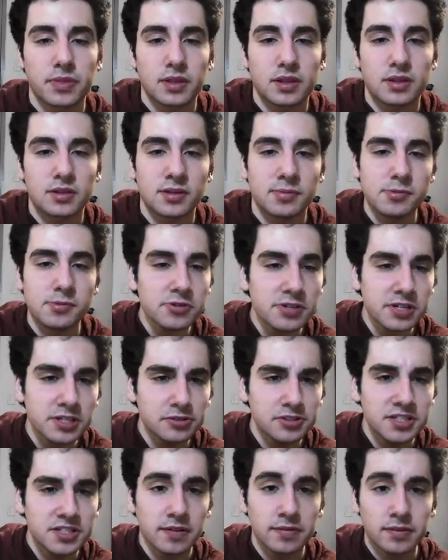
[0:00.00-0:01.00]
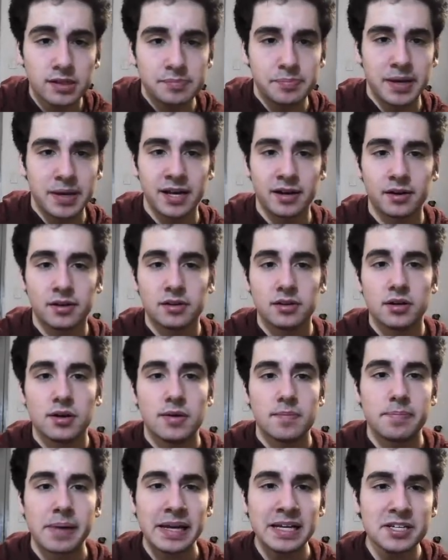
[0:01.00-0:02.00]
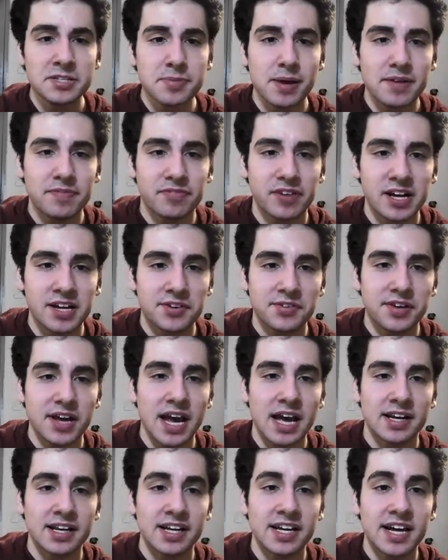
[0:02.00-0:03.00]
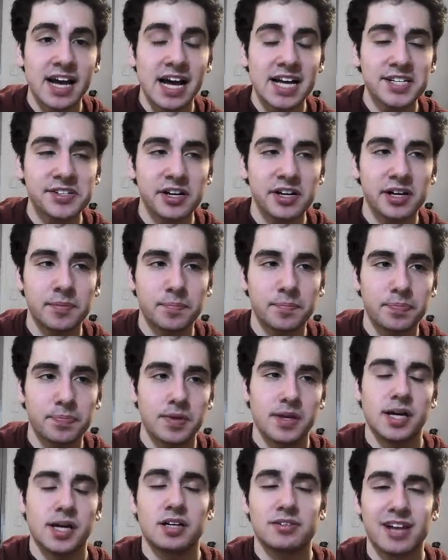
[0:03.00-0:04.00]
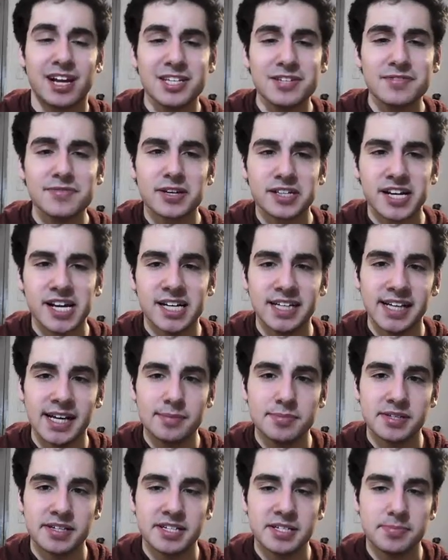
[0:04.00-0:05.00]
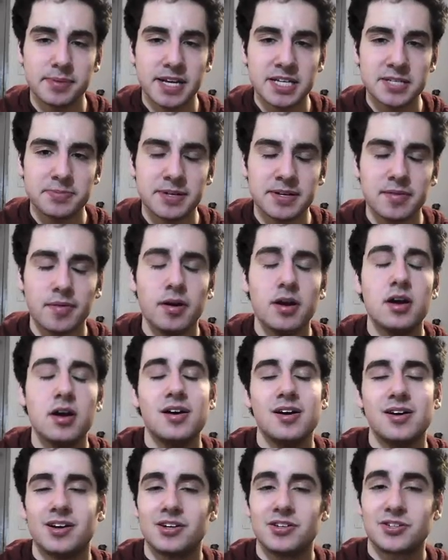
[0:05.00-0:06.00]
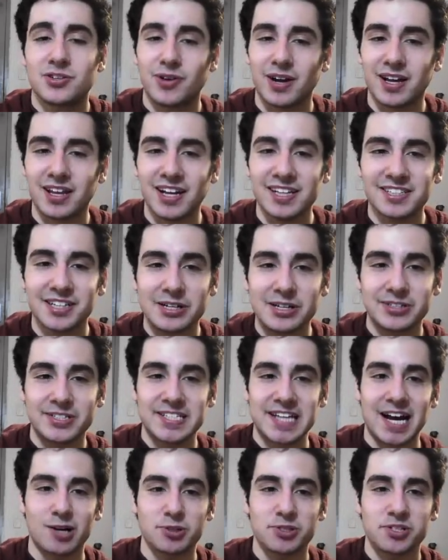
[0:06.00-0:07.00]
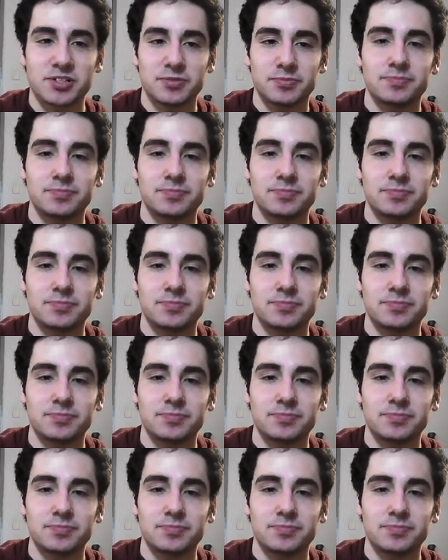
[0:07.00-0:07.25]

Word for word: Number 370, Ben. Ben is my friend, and he has um lots of arcade games in his basement, so I like to go to his house.